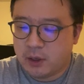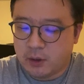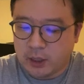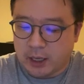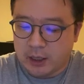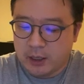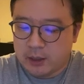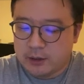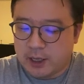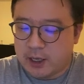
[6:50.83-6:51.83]
Okay,
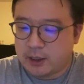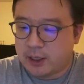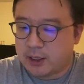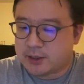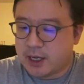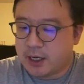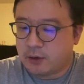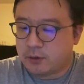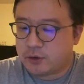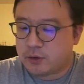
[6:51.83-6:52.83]
that is that
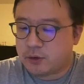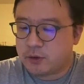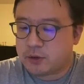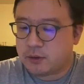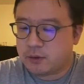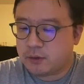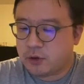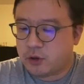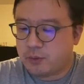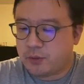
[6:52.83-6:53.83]
equal to
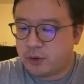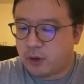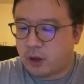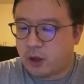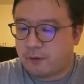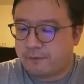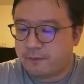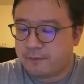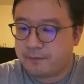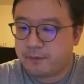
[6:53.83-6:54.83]
cube root
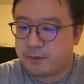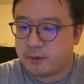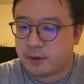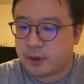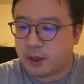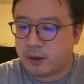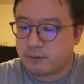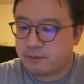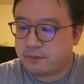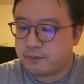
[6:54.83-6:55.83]
of, okay,
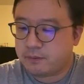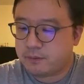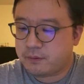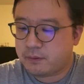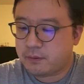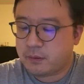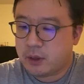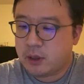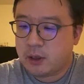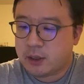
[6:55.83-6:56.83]

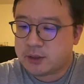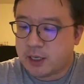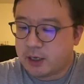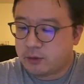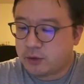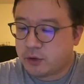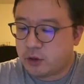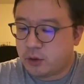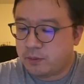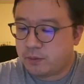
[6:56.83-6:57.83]
is that equal to
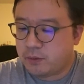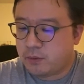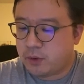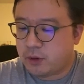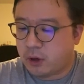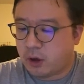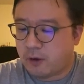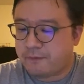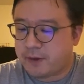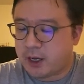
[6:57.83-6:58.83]
cube root
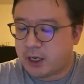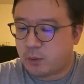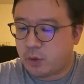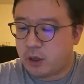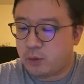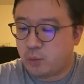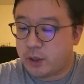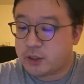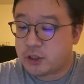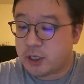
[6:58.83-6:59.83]
of negative 1,
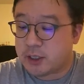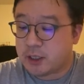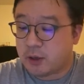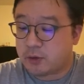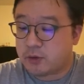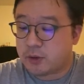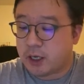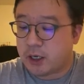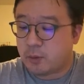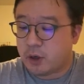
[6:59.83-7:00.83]
which is equal to
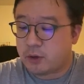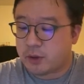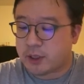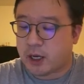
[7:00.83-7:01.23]
negative 1 or